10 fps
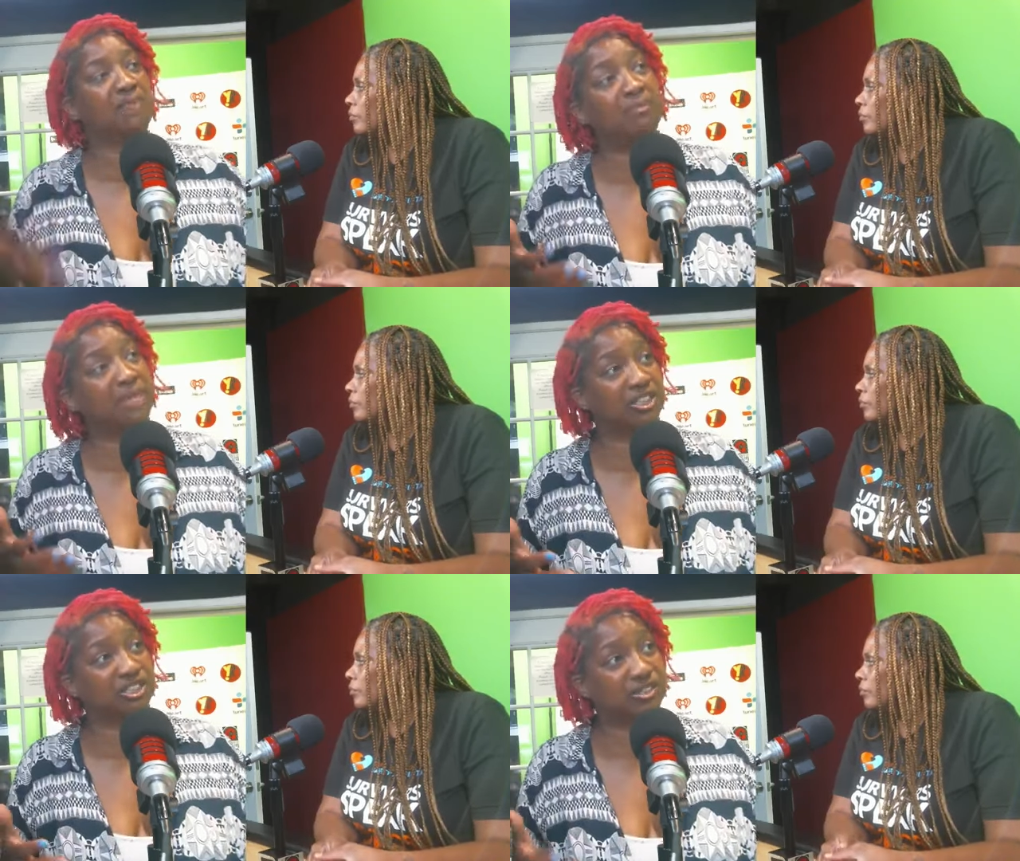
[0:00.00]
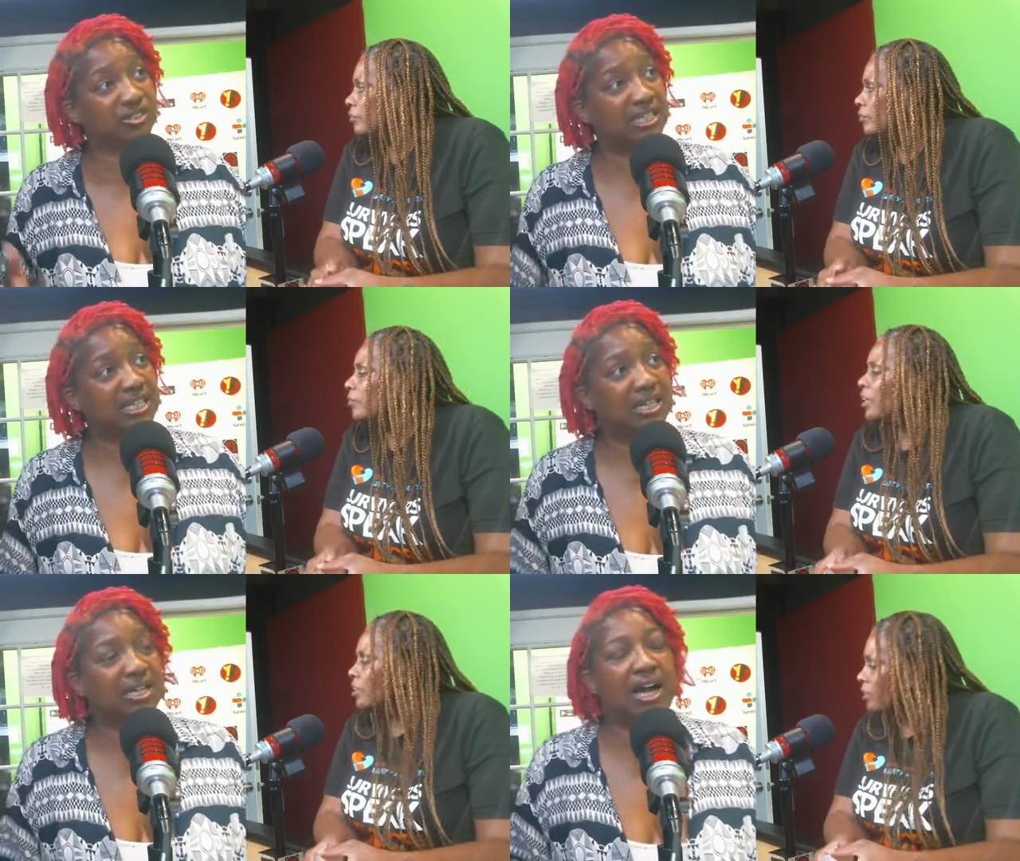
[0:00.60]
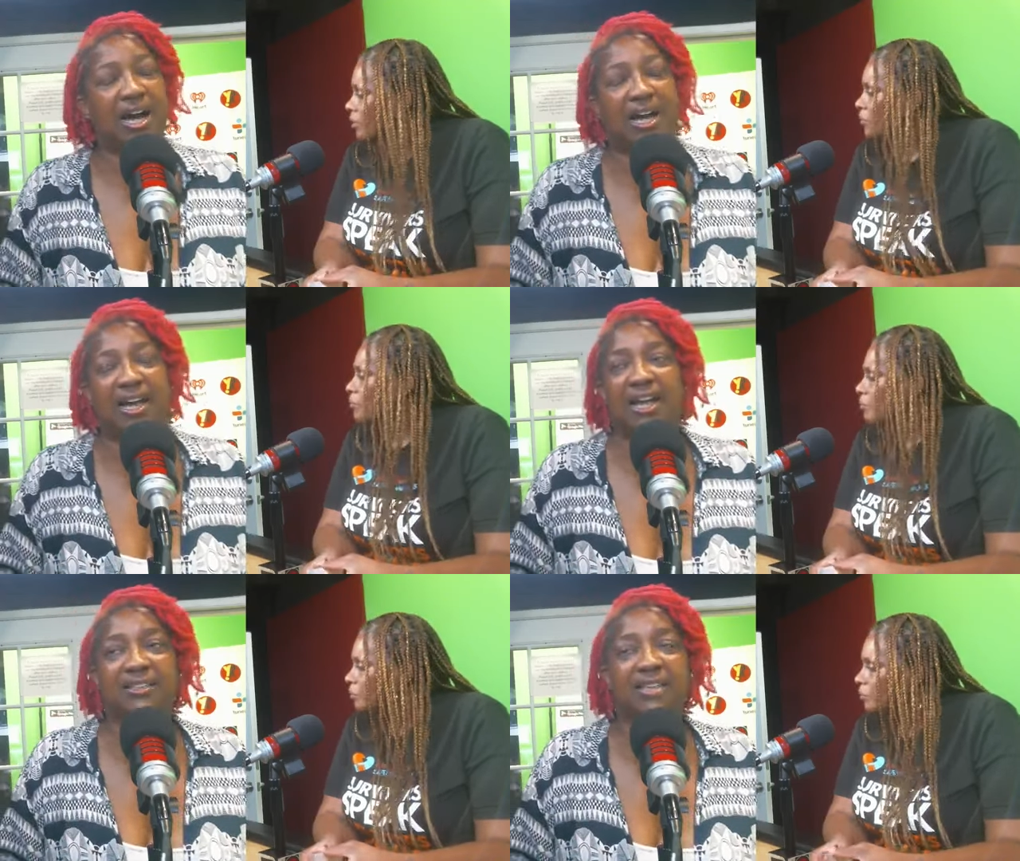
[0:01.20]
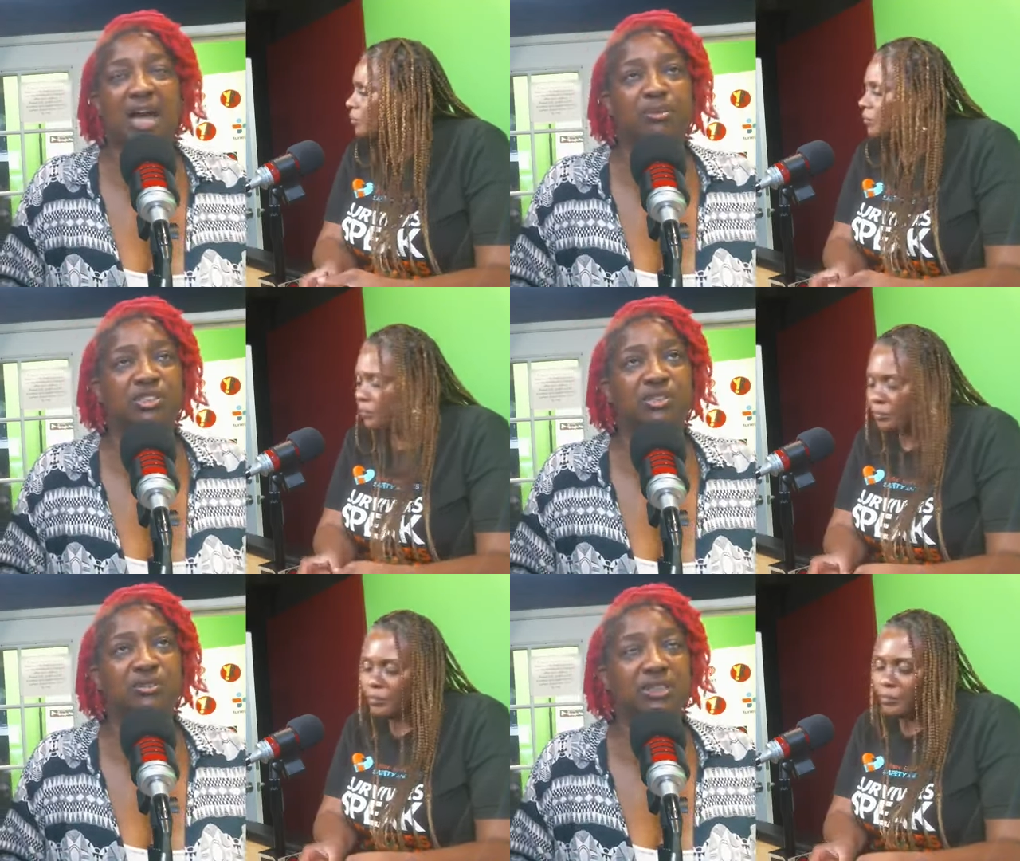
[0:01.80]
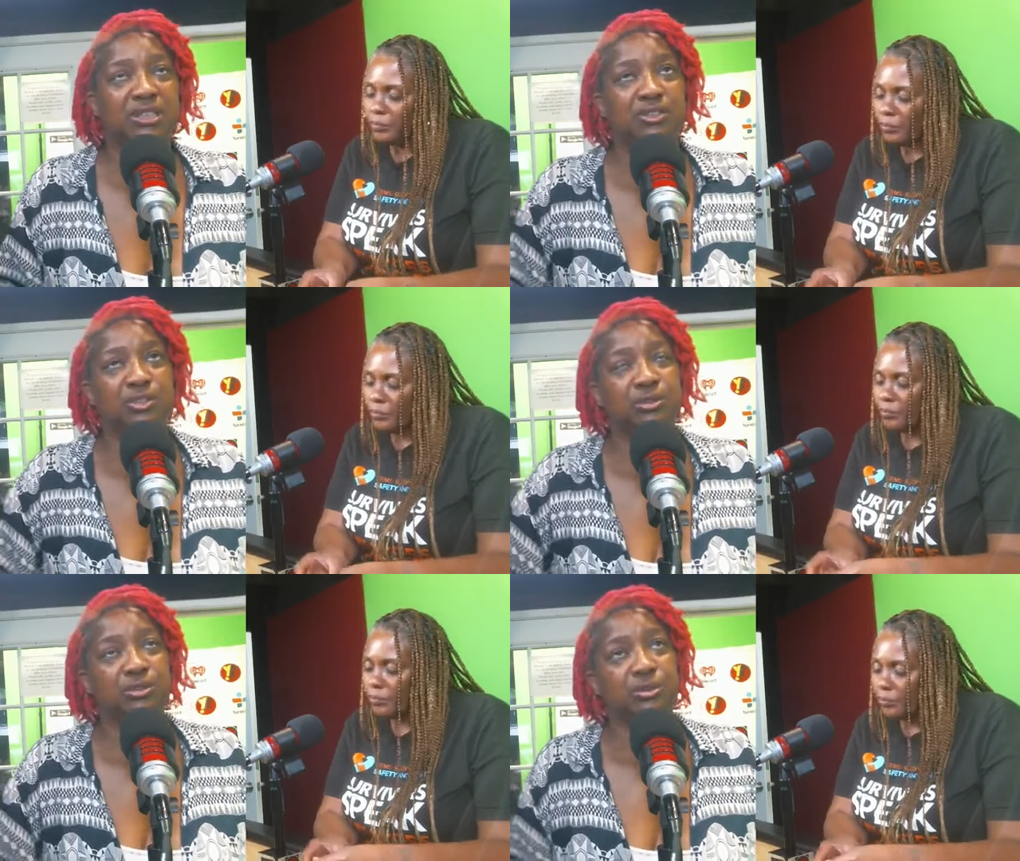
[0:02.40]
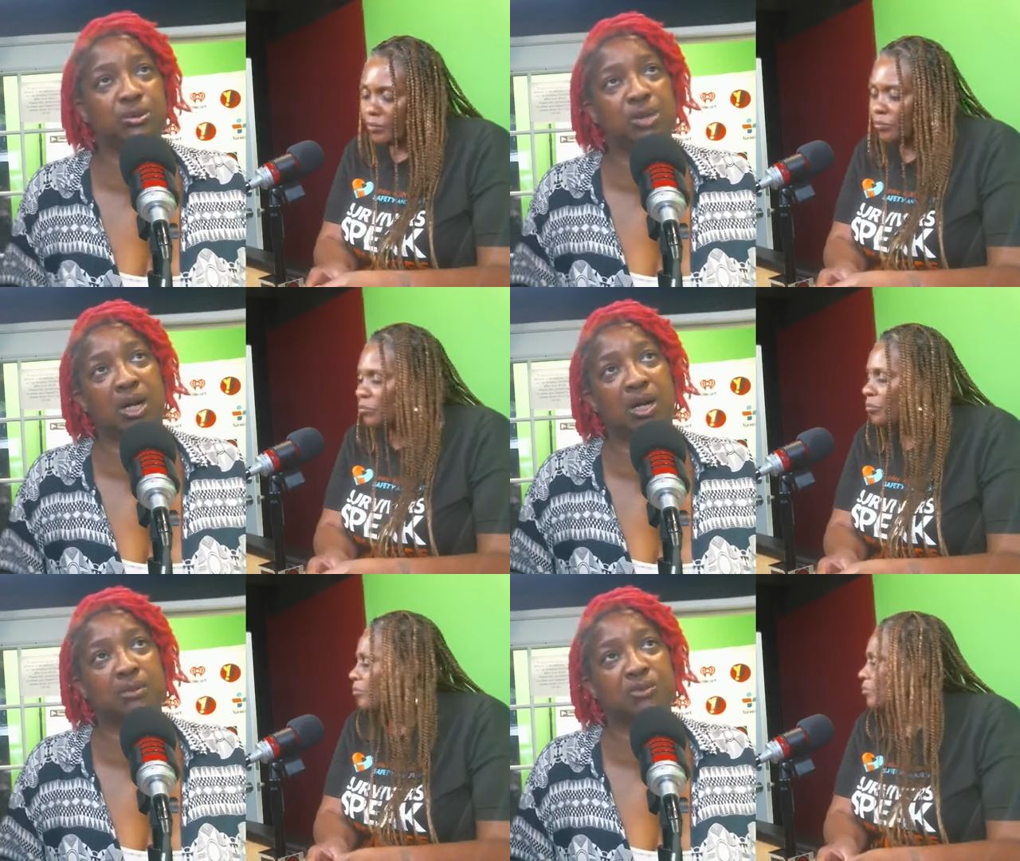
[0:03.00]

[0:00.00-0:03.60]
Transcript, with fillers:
Speaker 1: ministry. Yes. I had the opportunity to um,